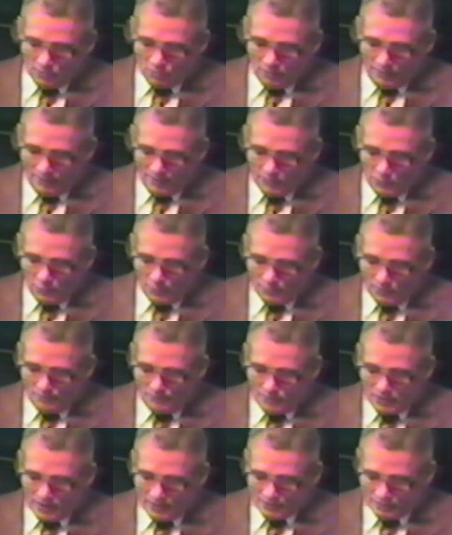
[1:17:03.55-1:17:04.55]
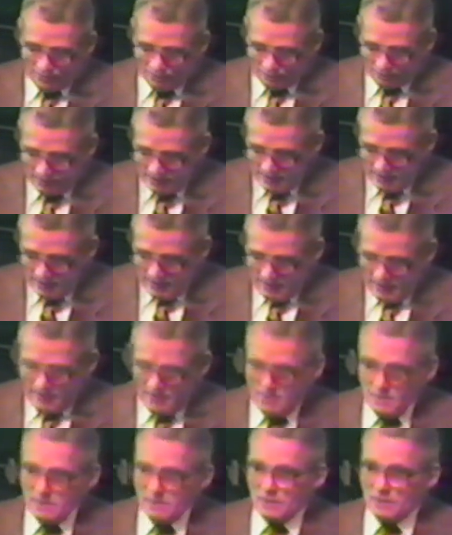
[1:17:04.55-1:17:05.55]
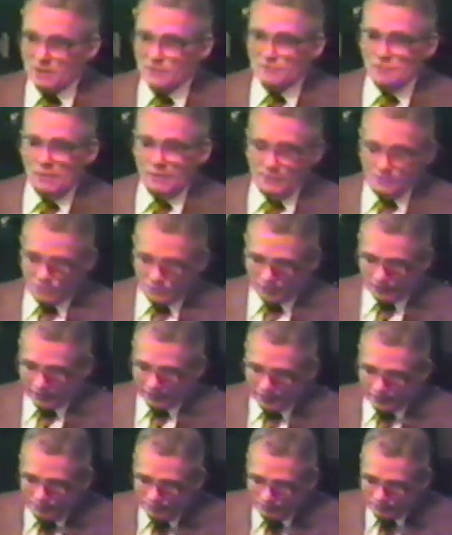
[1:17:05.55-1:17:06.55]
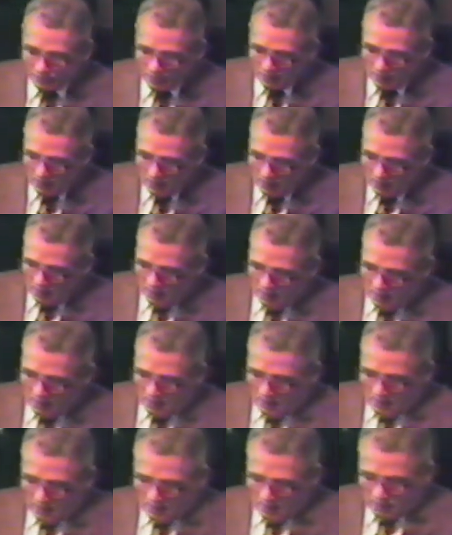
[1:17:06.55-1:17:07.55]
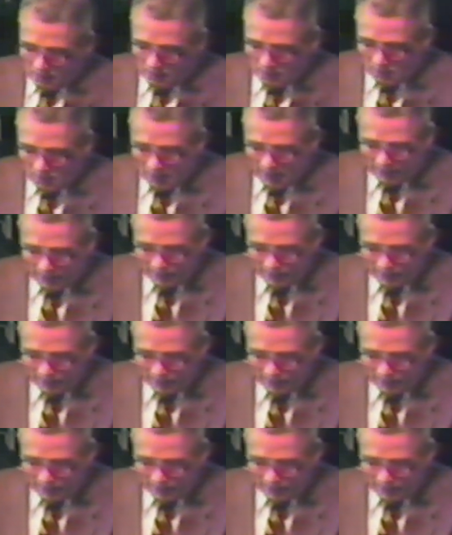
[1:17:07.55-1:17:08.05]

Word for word: when they go into apostasy in Israel and Judah. Deuteronomy